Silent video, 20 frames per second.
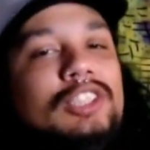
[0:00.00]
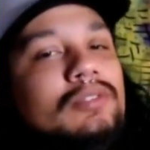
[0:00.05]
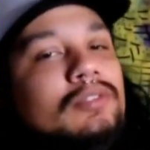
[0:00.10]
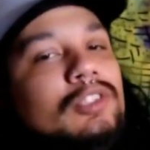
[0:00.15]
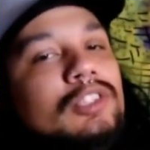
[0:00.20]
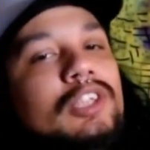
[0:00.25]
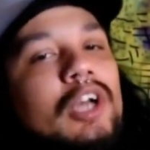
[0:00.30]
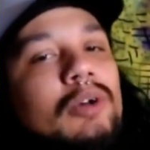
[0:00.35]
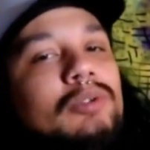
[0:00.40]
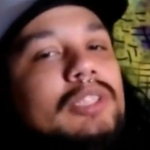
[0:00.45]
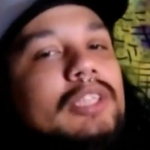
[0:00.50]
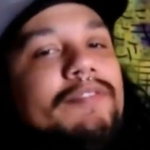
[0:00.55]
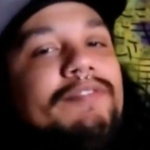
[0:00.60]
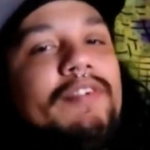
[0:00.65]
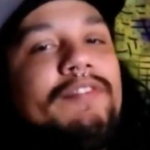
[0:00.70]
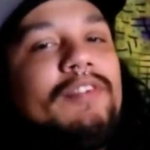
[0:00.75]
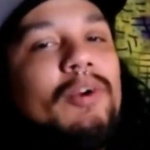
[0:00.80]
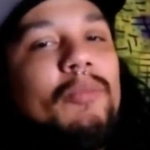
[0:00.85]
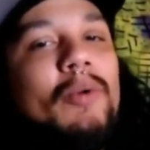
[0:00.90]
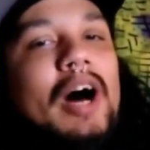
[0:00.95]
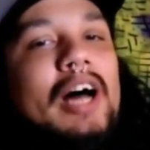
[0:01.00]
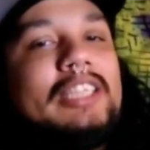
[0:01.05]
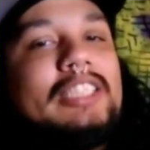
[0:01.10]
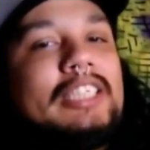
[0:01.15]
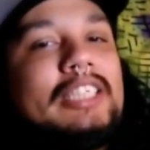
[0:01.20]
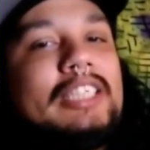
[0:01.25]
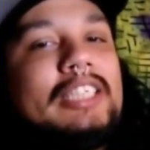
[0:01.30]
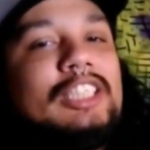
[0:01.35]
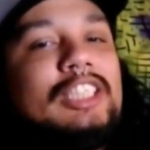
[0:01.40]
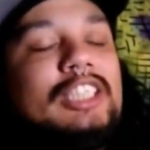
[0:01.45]
Joseph, if you're
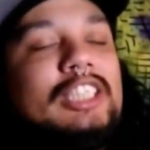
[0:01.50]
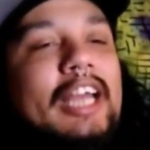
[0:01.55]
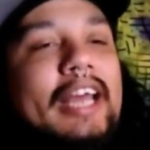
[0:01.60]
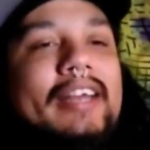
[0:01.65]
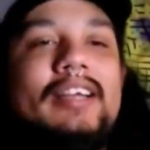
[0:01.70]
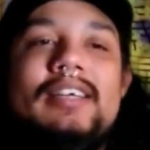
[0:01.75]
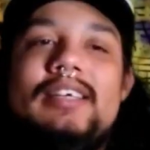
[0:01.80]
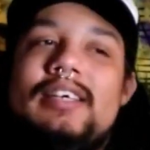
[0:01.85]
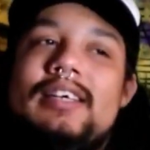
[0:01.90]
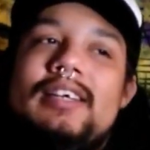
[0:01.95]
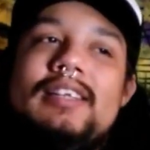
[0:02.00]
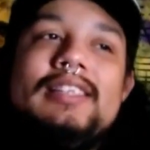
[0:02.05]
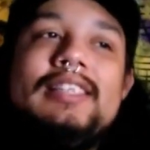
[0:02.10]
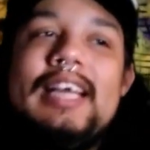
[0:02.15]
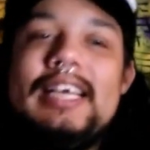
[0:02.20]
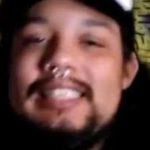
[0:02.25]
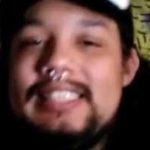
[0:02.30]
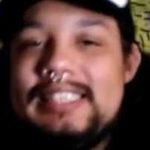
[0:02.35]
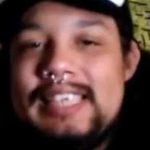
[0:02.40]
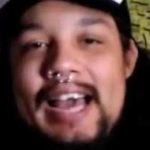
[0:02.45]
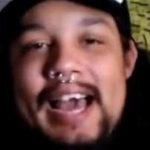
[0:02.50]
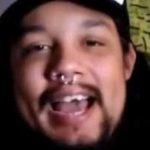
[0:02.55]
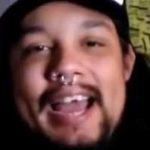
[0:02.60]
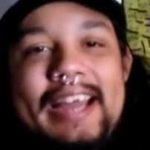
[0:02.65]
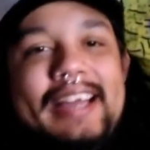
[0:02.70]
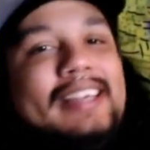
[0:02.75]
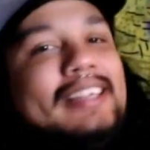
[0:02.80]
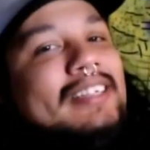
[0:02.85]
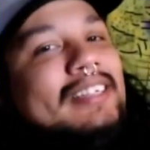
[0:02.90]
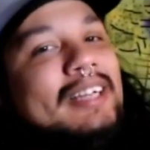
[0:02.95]
watching this shit, this
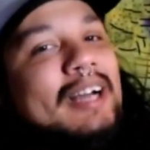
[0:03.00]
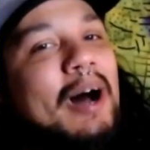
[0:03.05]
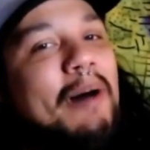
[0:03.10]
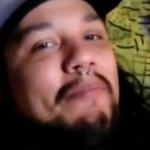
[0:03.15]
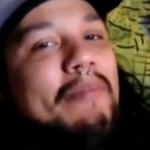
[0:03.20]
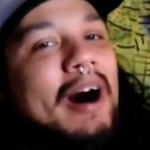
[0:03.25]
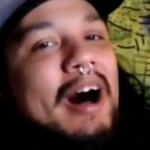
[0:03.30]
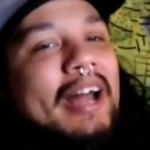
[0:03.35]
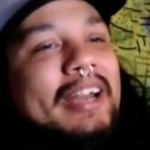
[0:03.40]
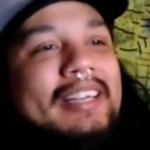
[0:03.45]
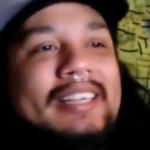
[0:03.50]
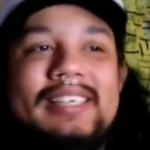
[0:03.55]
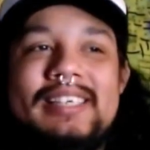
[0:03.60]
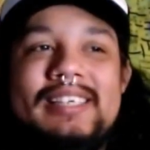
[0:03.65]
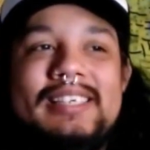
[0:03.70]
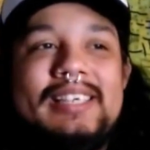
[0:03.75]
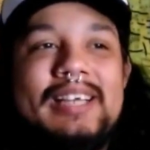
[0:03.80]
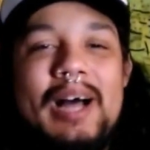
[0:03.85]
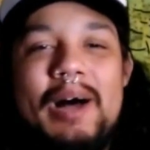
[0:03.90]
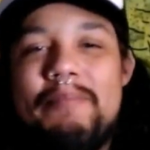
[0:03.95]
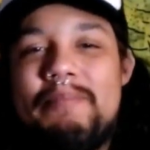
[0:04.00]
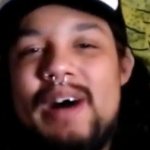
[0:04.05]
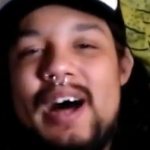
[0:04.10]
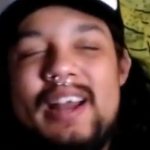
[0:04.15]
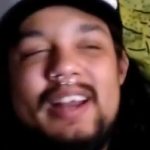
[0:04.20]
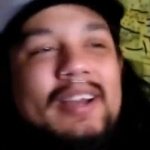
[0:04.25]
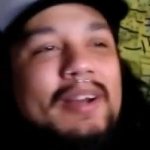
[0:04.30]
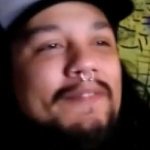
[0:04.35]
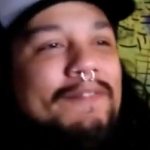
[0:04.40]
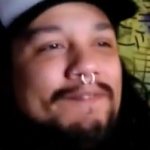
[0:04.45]
guy, come on. Come
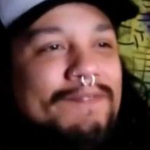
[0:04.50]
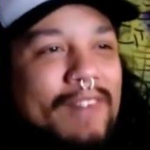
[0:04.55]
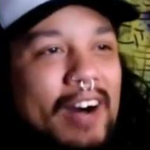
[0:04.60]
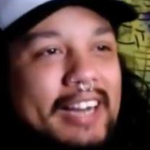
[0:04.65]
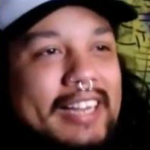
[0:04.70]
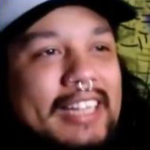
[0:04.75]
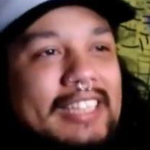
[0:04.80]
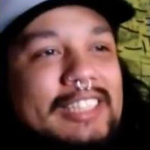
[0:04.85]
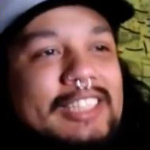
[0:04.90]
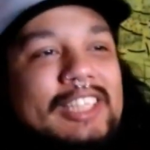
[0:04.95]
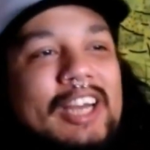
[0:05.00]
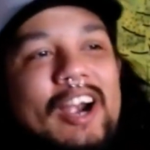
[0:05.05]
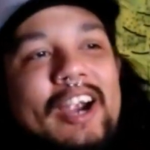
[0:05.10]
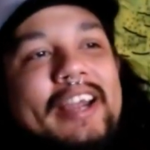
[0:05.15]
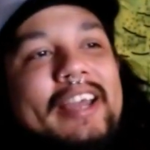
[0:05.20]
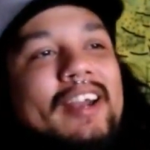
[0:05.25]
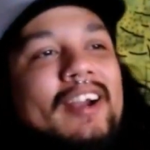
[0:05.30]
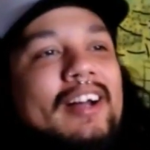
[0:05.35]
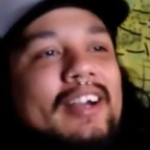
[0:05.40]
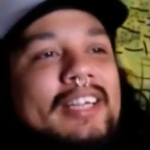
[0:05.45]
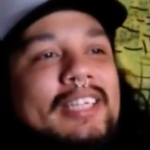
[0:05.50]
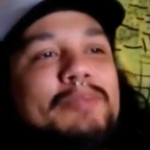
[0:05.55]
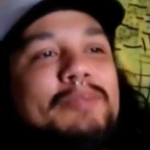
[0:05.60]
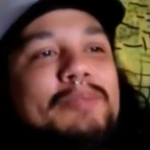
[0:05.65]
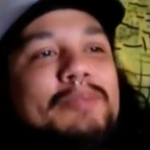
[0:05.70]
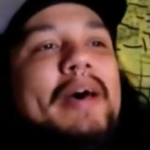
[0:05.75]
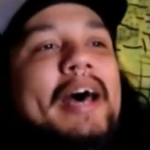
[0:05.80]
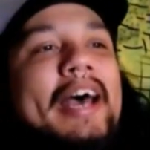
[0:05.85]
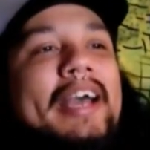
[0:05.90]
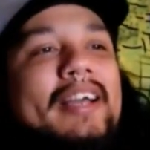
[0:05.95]
on. Fucking target on his
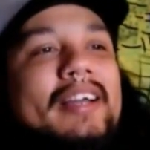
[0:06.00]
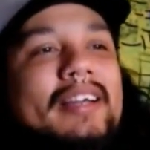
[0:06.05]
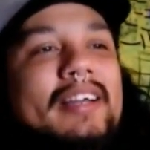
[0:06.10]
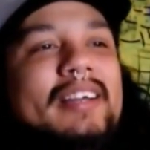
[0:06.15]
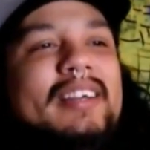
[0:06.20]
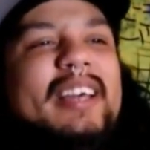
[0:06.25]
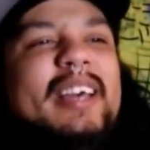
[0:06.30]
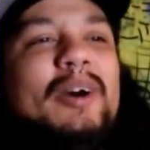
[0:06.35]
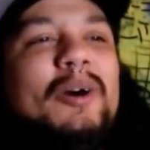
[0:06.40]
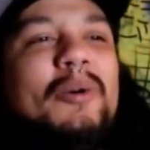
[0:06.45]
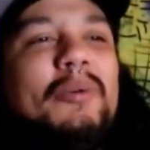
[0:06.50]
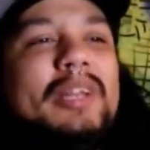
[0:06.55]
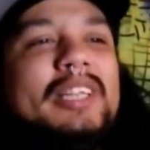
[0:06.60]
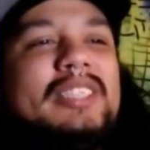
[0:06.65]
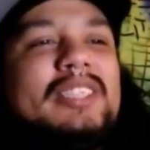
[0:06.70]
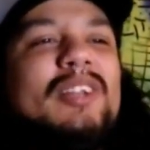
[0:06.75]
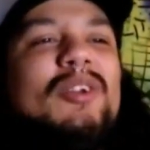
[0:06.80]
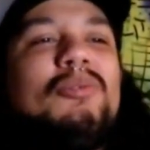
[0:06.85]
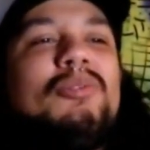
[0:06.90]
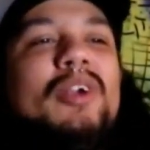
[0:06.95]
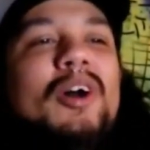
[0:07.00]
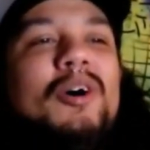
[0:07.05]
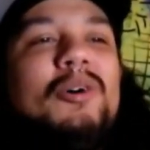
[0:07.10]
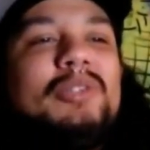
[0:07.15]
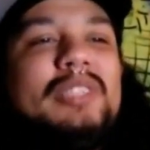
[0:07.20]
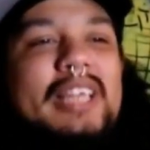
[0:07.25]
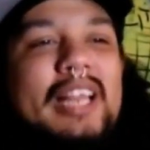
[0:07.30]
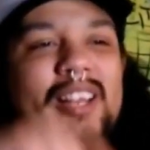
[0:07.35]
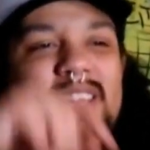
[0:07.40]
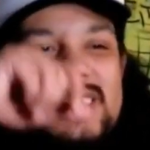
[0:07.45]
back. Ill with his little
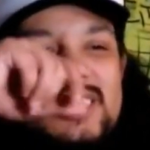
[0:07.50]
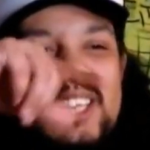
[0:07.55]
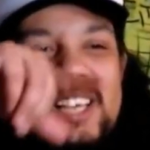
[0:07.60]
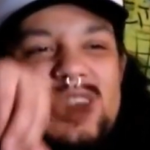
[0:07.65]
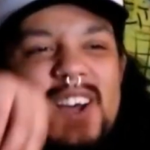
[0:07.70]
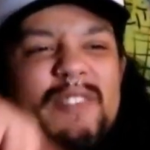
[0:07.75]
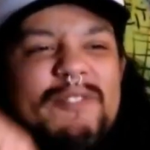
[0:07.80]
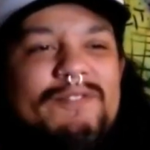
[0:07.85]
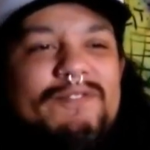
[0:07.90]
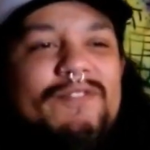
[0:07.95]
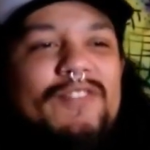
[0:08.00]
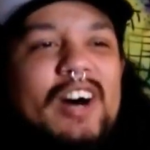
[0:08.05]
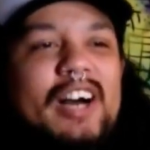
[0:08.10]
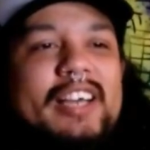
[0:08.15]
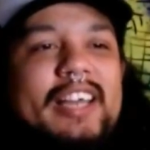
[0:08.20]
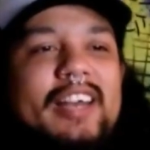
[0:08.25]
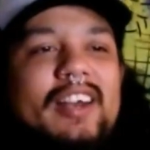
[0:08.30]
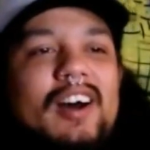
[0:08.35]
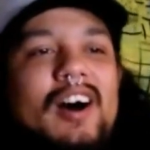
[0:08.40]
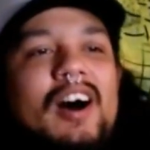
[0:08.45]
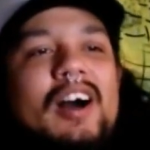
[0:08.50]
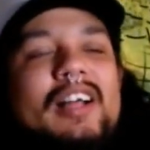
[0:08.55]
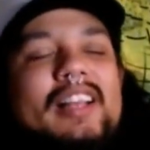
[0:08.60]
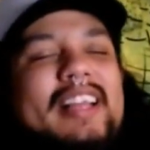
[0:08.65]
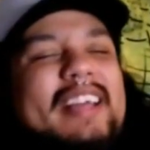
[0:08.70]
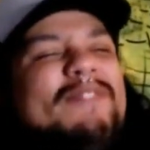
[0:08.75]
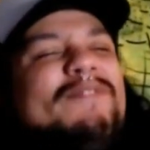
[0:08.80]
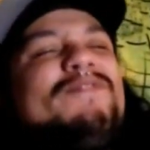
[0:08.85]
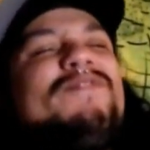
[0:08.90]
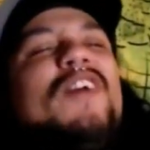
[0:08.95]
nose that looks like a fucking
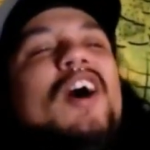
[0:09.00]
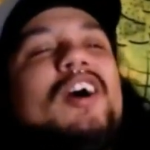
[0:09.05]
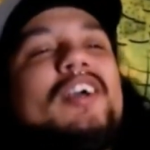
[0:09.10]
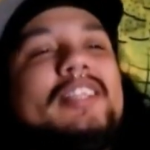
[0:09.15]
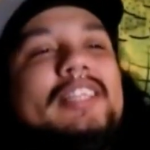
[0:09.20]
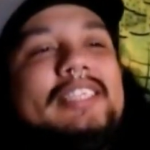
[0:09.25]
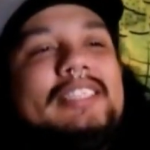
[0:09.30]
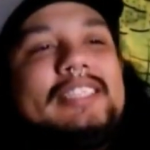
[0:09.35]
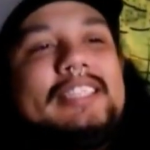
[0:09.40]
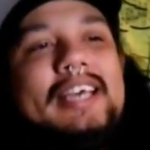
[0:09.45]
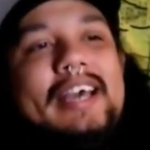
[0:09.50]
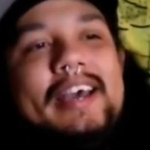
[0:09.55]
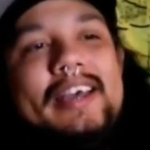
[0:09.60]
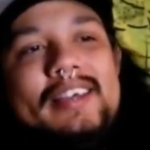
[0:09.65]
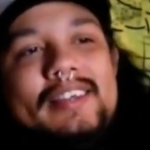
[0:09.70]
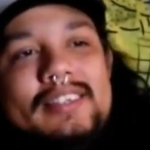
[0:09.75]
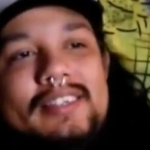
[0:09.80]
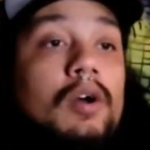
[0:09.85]
ugly. Fuck this guy.